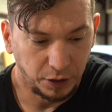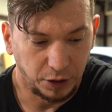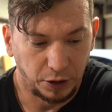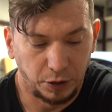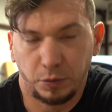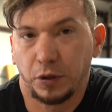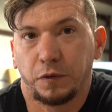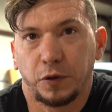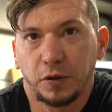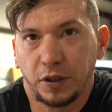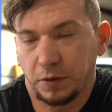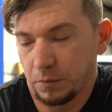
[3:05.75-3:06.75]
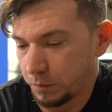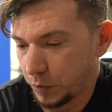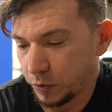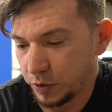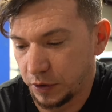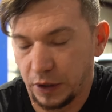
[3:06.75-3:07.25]
Uh, if you're like
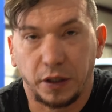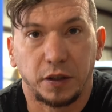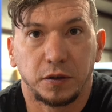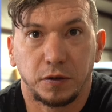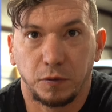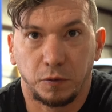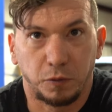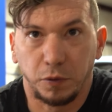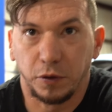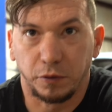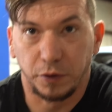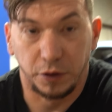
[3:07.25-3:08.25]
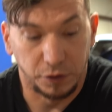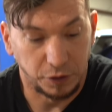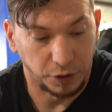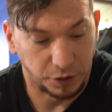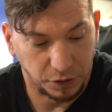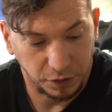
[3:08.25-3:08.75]
most guys, we don't read
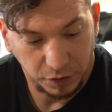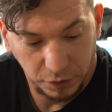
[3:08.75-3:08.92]
instructions.